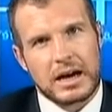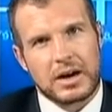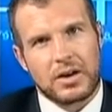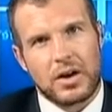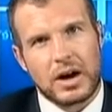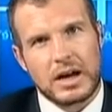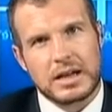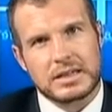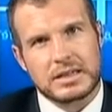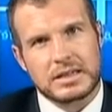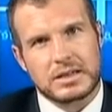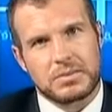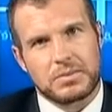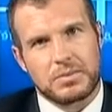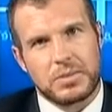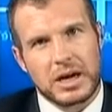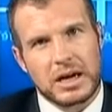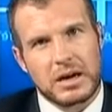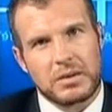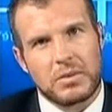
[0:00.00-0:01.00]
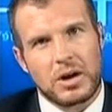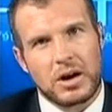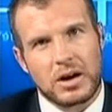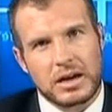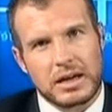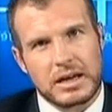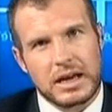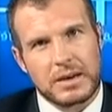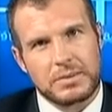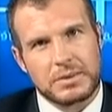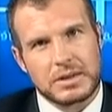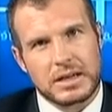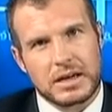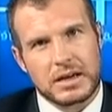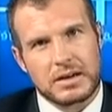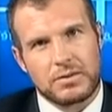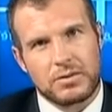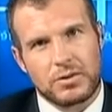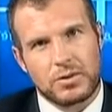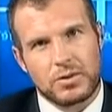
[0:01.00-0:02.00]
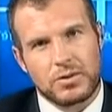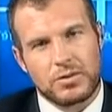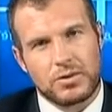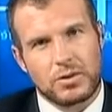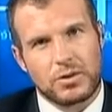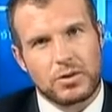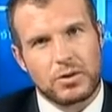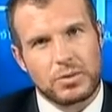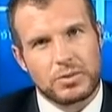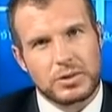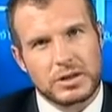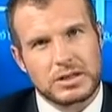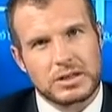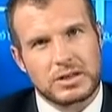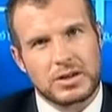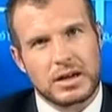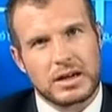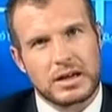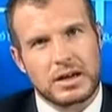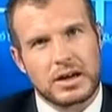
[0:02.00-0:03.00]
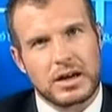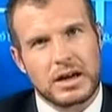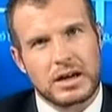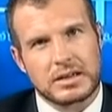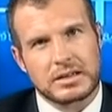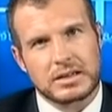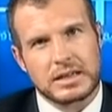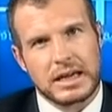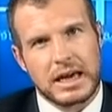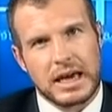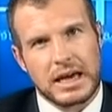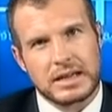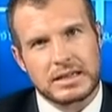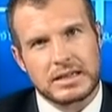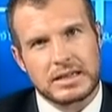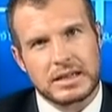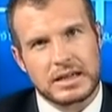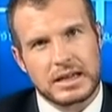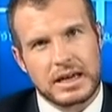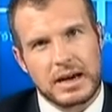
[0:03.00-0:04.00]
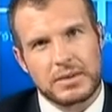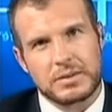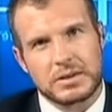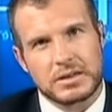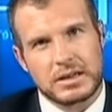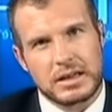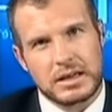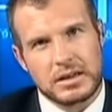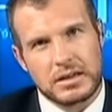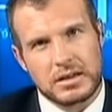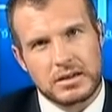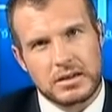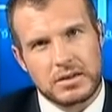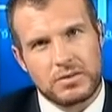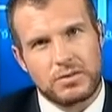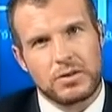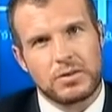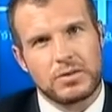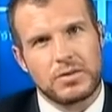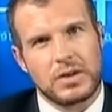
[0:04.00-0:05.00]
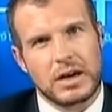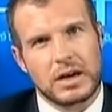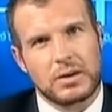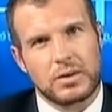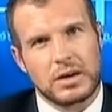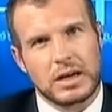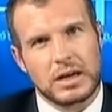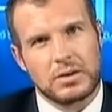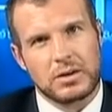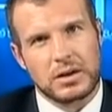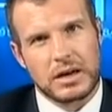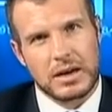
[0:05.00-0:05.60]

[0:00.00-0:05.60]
creates bigger market appetite for corporates trying to go out to get capital either in the form of equity or